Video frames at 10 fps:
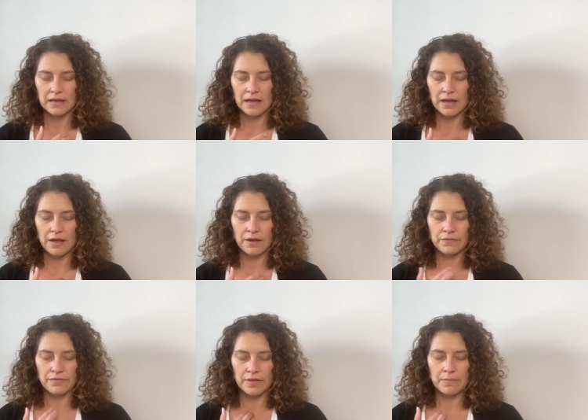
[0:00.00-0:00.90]

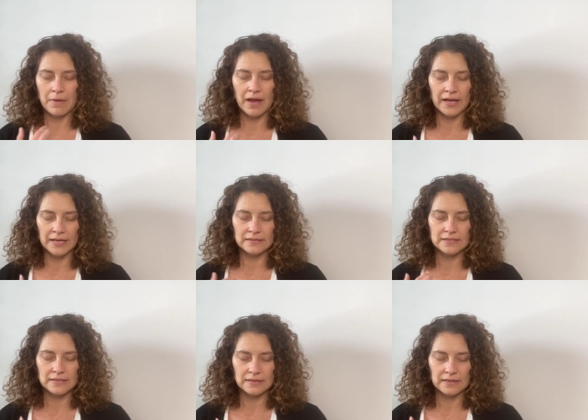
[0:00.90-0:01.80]
of the mind
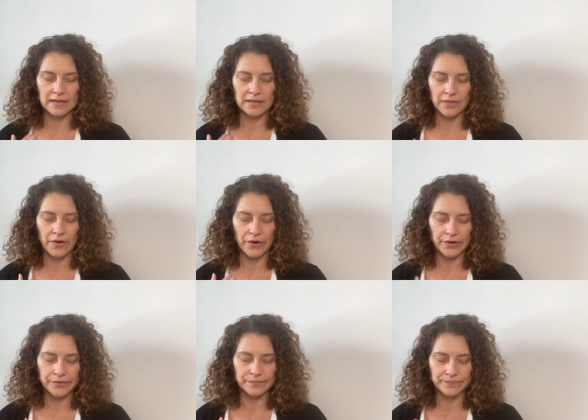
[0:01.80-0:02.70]
and the heart.